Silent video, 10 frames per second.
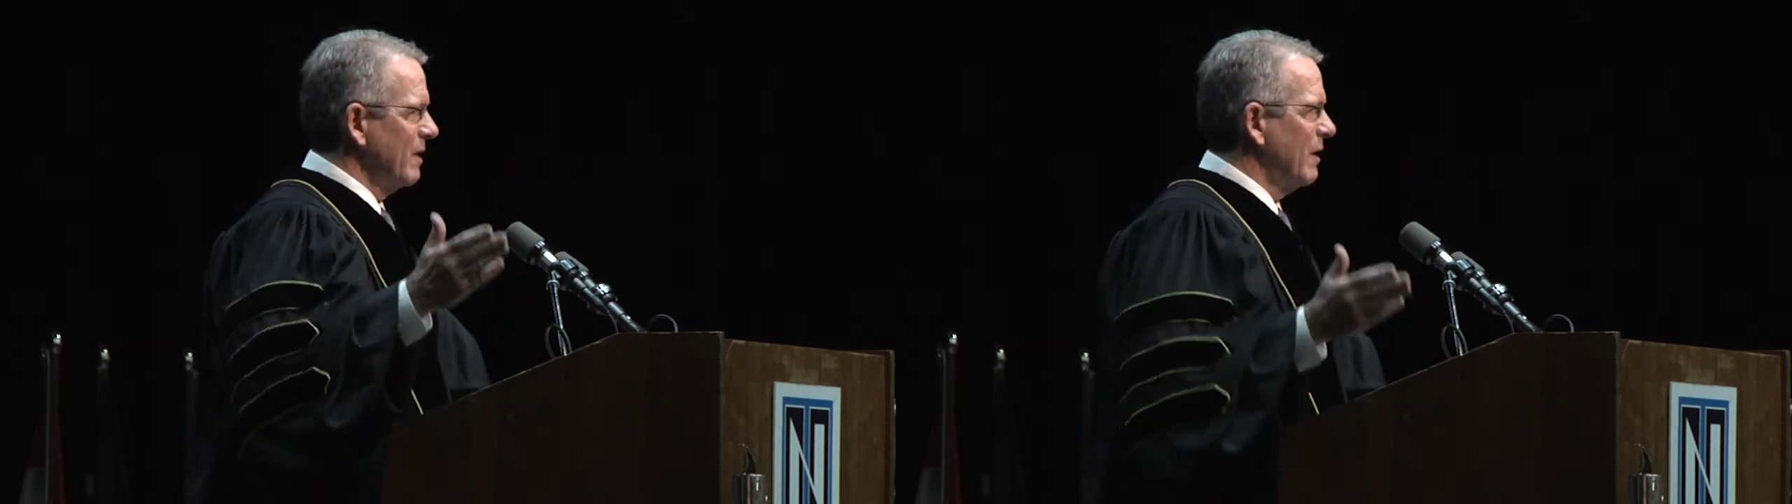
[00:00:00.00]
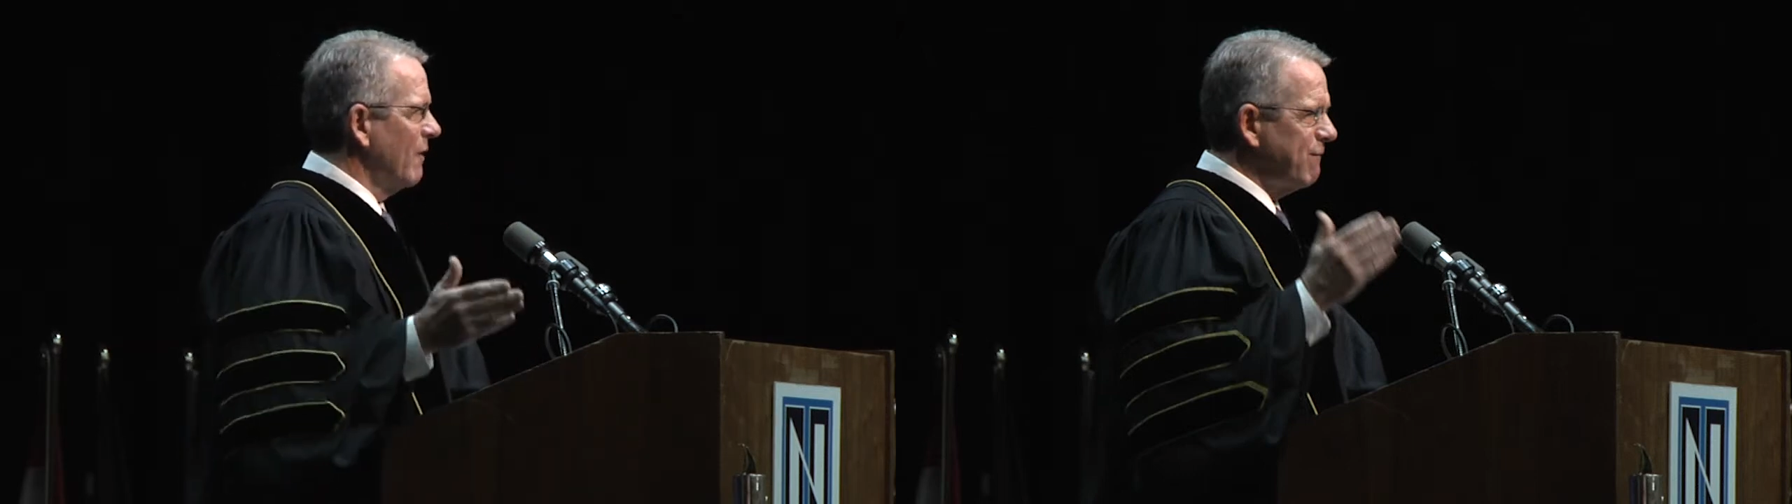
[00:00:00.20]

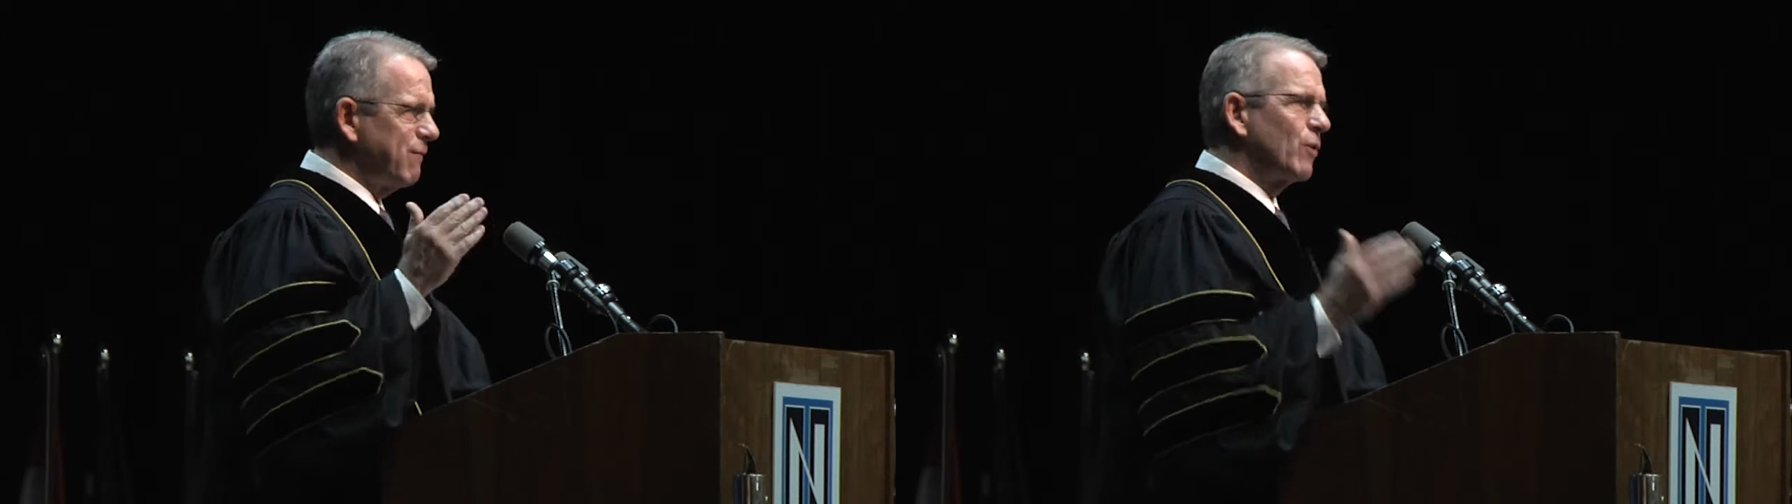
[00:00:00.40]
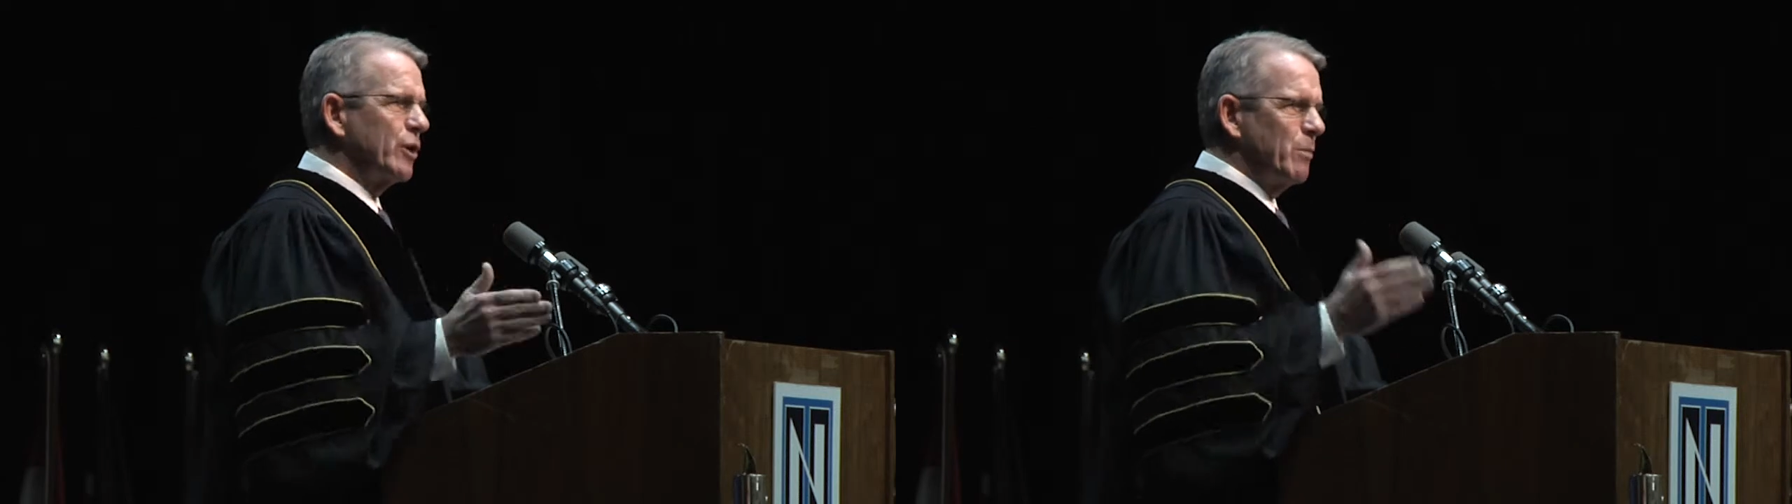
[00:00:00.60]
how
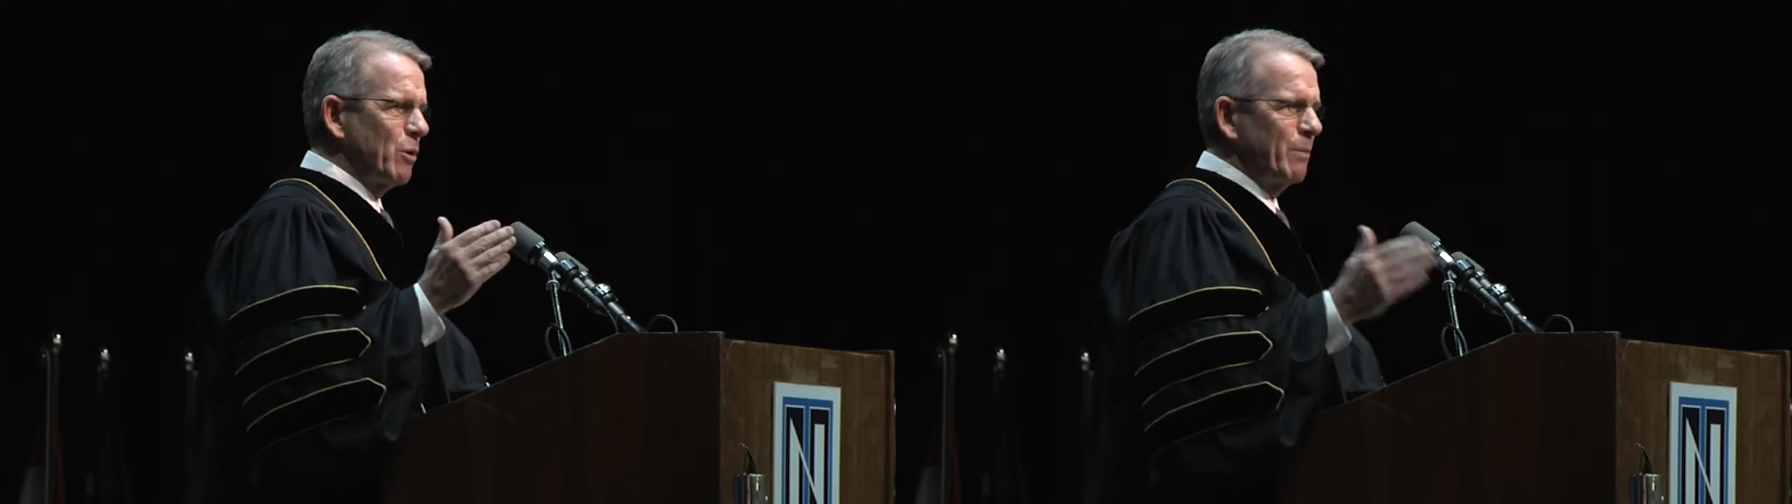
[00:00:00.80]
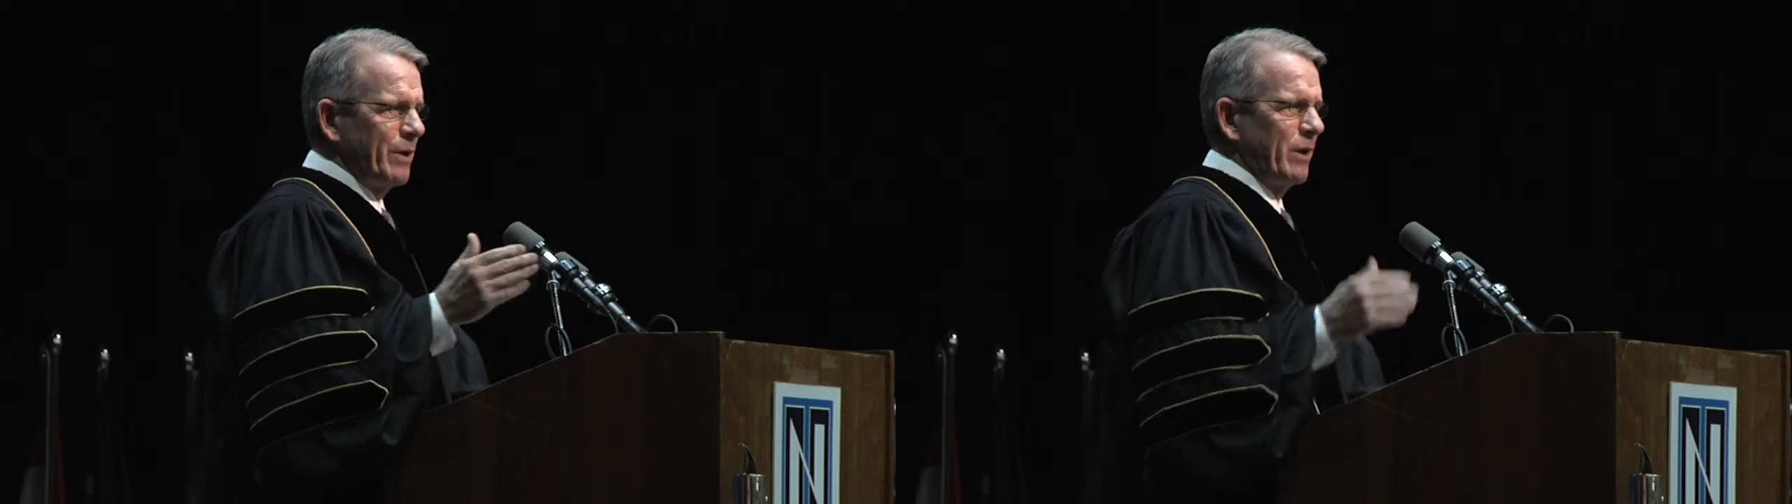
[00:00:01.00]
fully
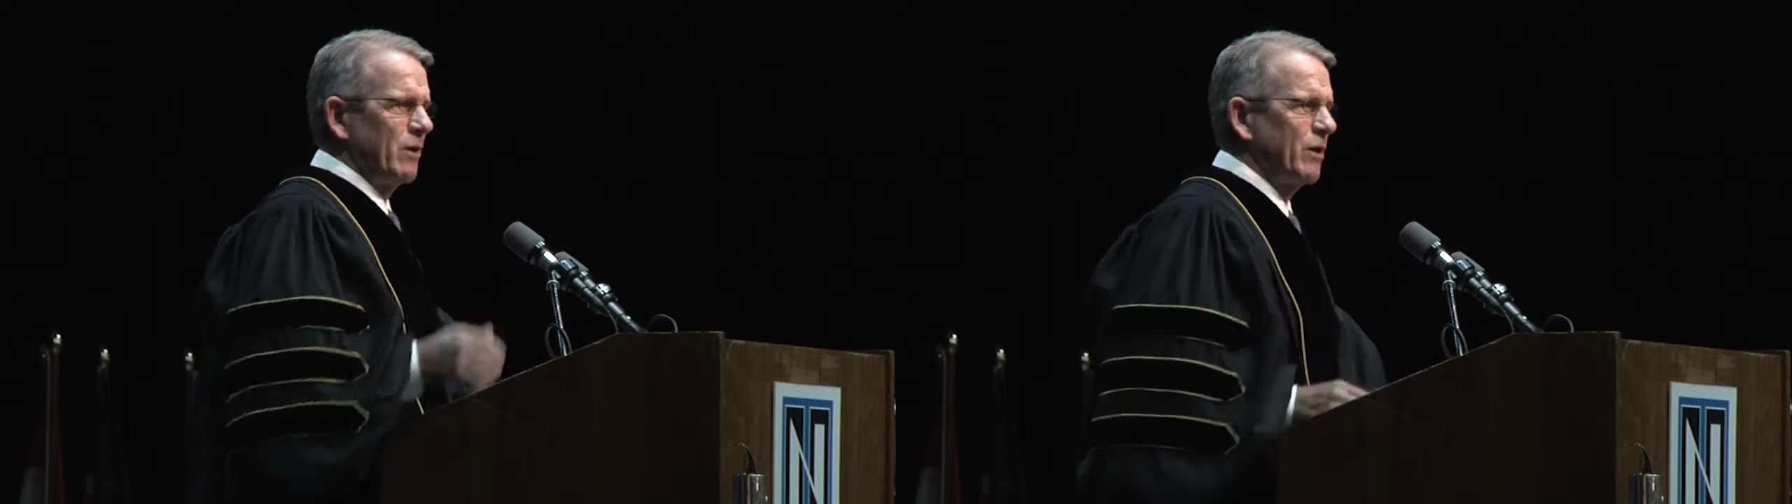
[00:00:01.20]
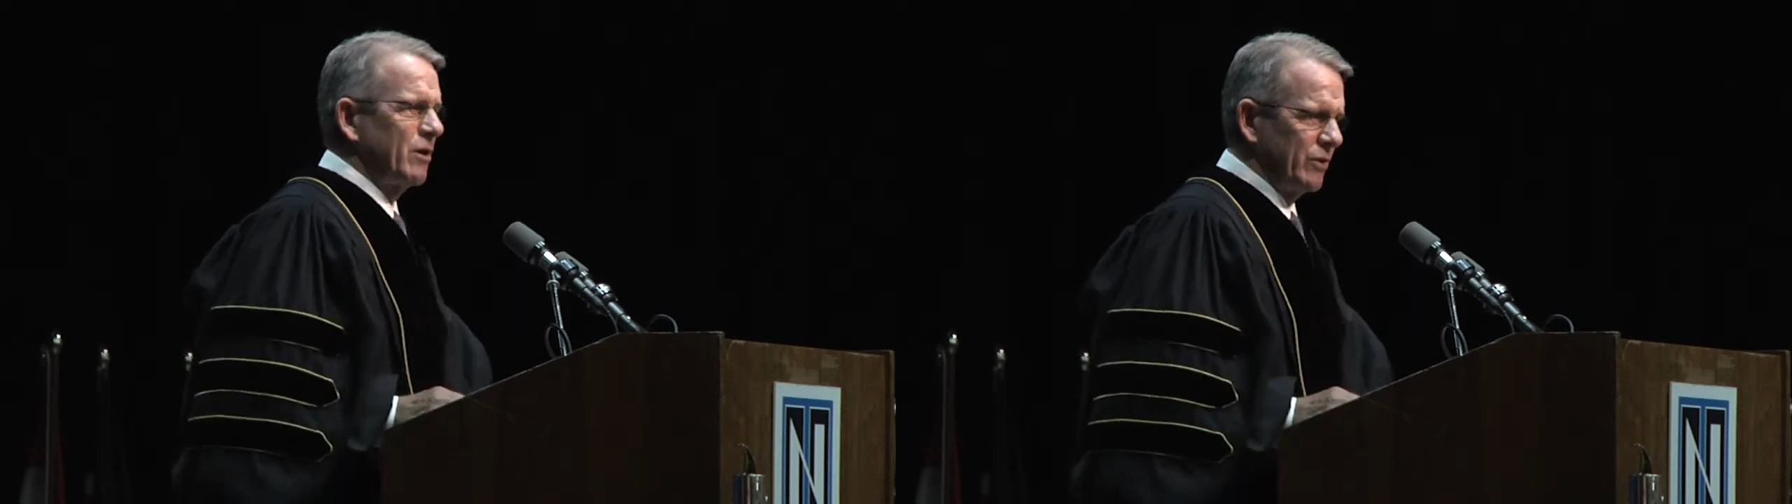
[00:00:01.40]

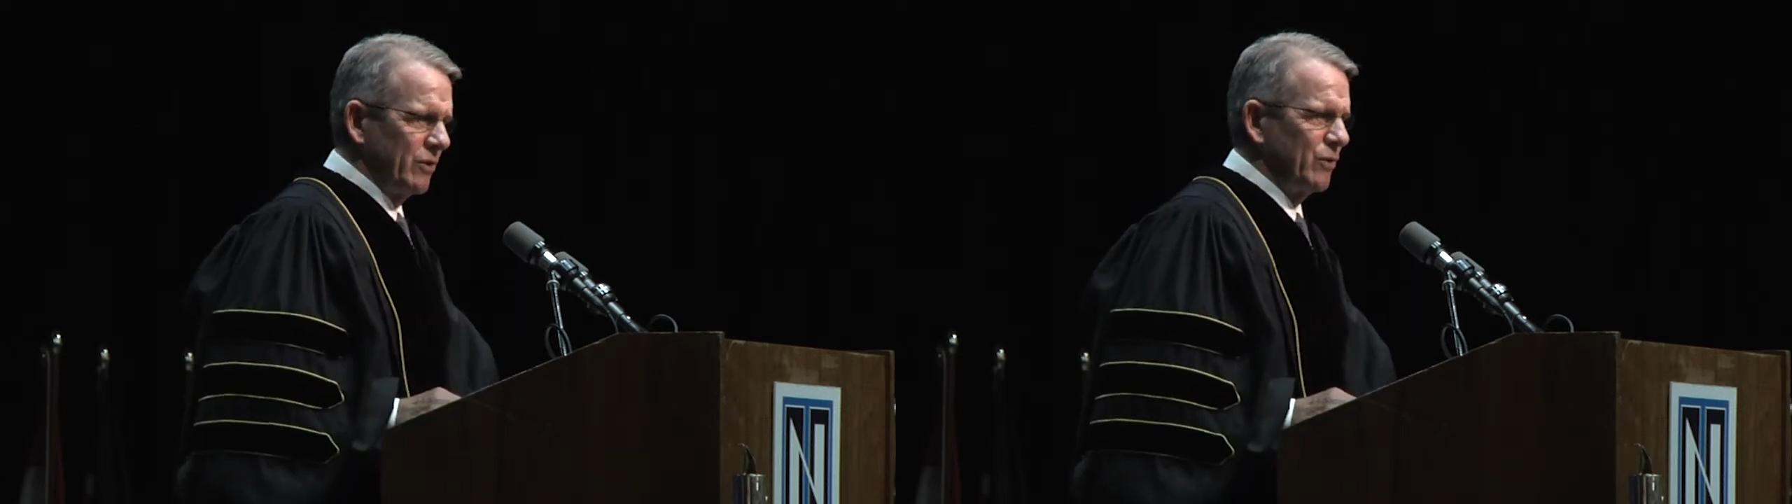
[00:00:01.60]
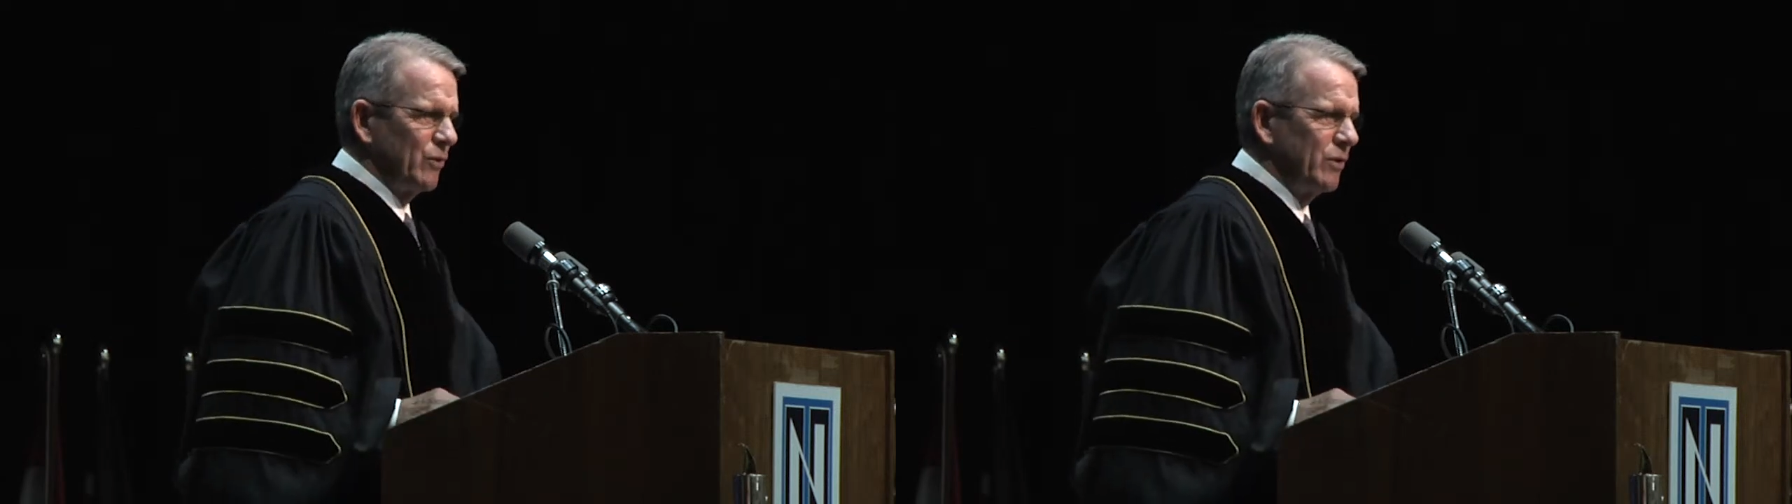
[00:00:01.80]
prepared are
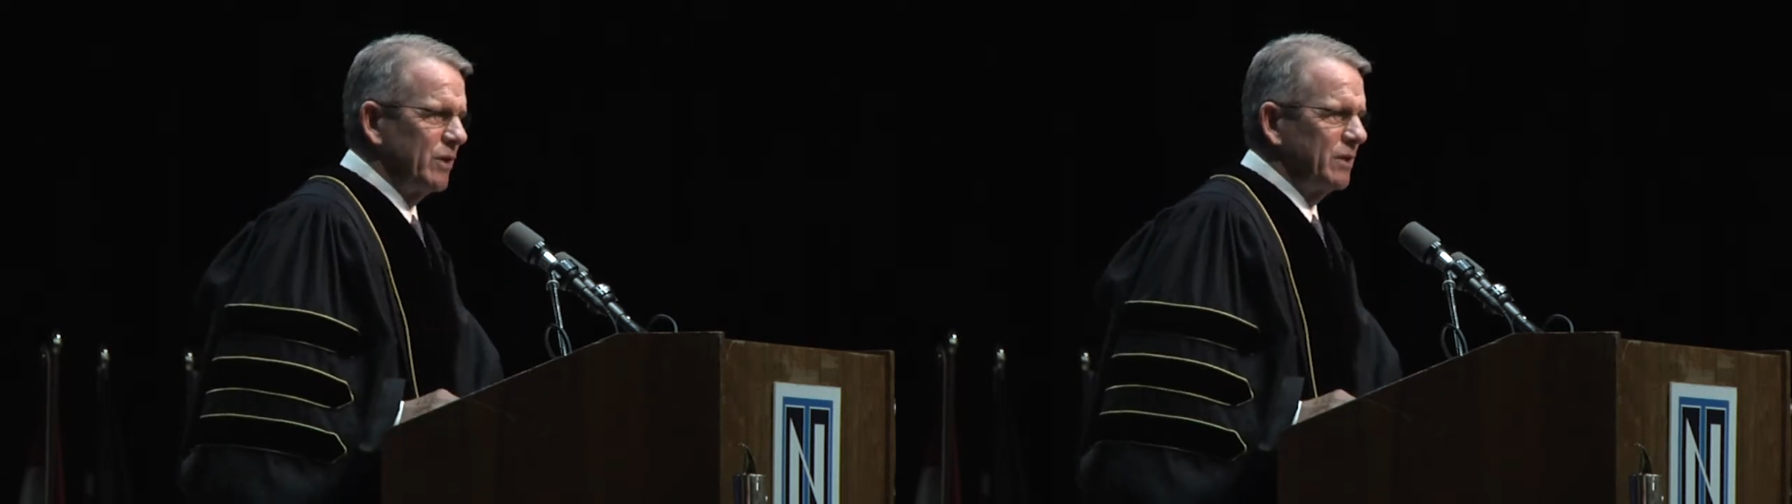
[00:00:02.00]
you